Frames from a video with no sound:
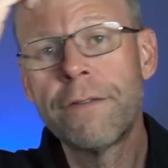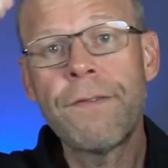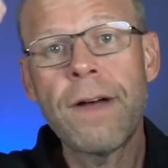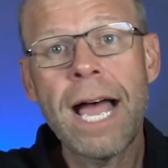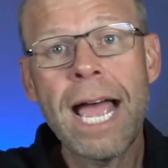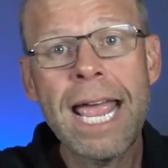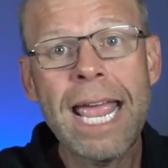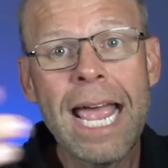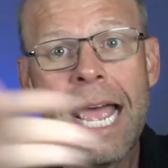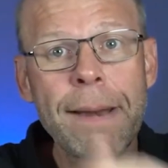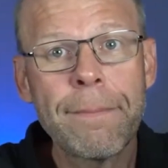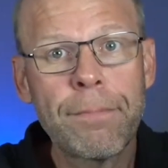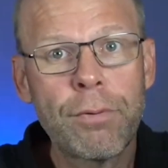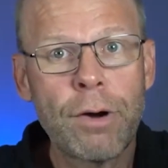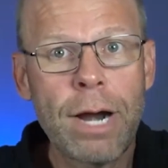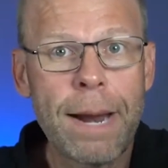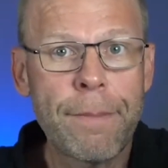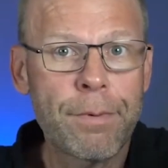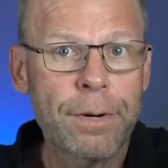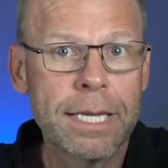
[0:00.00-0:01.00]
if I had
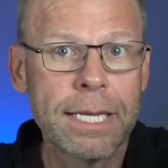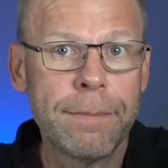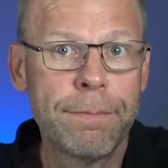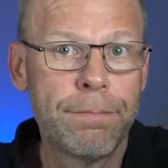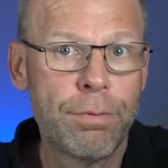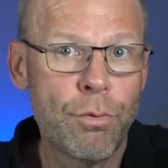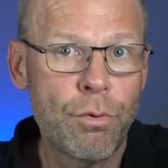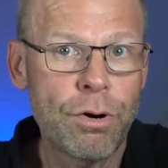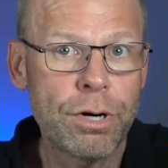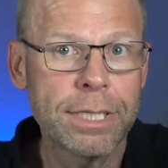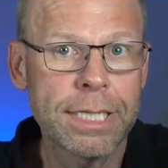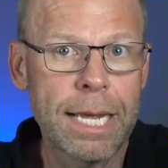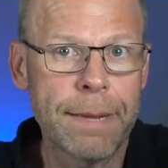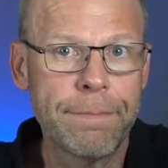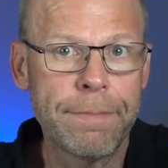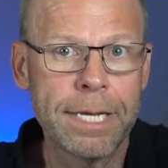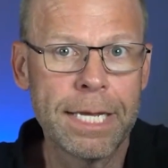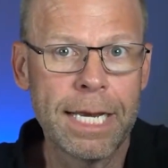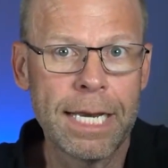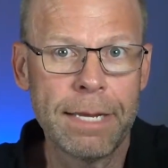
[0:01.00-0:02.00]
property that borders
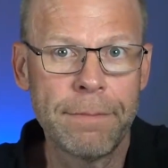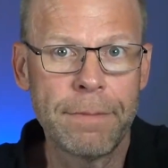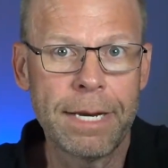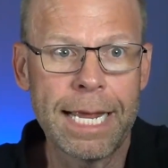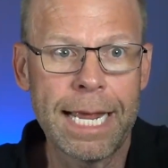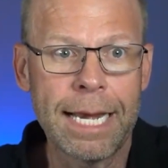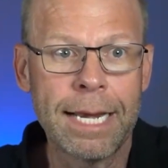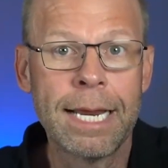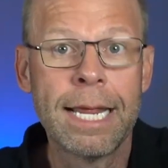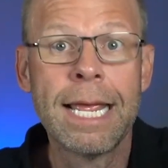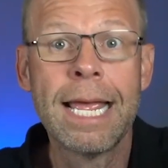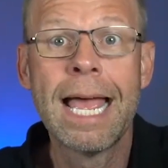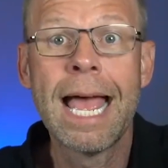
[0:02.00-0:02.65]
that BLM land,